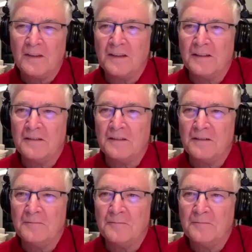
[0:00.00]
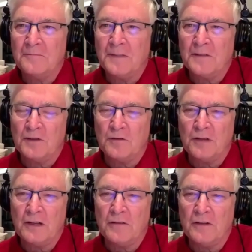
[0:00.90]
And is it
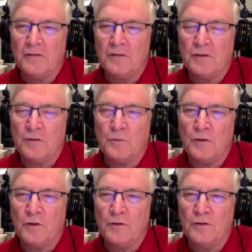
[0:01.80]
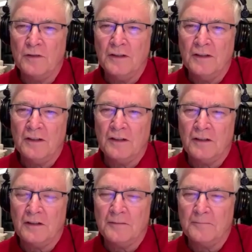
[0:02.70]
okay if any of this is put on
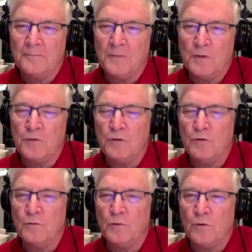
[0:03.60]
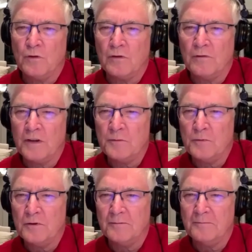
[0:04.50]
YouTube or
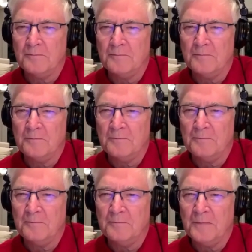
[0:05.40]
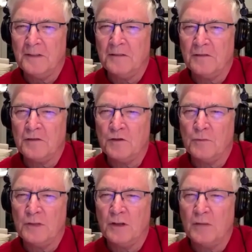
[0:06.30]
Facebook? Any of this
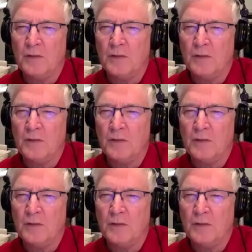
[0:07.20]
should be held back.